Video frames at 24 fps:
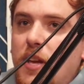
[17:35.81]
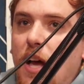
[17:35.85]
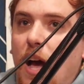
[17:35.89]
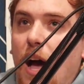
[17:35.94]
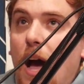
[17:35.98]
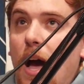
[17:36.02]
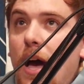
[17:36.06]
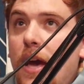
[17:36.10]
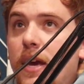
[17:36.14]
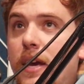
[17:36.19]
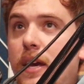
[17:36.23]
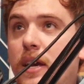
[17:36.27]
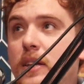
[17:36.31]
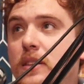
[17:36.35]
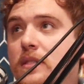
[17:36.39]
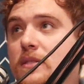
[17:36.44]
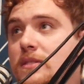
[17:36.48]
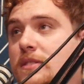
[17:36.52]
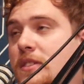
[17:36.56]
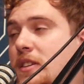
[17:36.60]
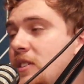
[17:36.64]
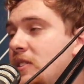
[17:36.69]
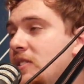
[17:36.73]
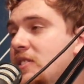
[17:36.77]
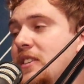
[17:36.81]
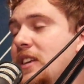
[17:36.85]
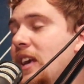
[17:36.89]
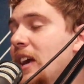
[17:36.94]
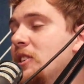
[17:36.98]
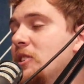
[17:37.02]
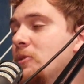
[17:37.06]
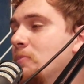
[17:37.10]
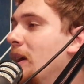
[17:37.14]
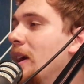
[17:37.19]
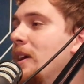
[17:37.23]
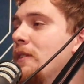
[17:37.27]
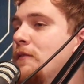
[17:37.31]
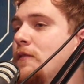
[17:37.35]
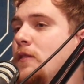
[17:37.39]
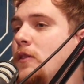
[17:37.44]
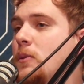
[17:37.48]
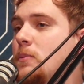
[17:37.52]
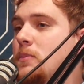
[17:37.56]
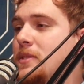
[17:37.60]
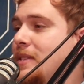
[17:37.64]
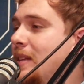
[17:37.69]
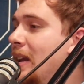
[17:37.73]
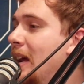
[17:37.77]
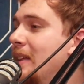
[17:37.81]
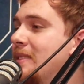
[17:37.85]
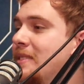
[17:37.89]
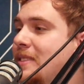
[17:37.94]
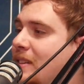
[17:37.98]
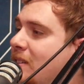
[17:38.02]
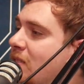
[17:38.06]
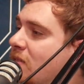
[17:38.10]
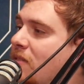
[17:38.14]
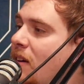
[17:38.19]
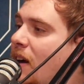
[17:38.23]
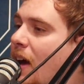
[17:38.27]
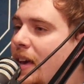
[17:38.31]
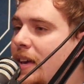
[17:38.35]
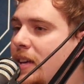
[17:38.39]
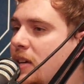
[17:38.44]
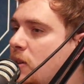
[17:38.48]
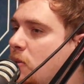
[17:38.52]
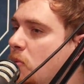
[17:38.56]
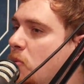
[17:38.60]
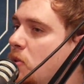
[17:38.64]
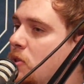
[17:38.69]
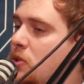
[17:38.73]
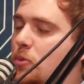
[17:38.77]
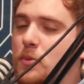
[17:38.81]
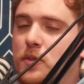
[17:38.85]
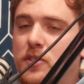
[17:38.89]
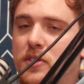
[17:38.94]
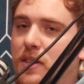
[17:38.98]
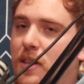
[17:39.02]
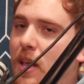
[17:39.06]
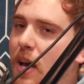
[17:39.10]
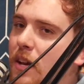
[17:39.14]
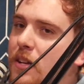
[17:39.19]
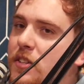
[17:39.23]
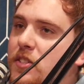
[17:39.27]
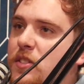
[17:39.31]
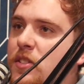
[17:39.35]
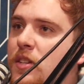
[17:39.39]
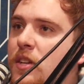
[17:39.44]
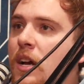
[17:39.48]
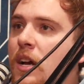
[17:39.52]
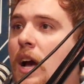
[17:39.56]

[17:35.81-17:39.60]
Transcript: I didn't see as many films that I didn't like, which was nice.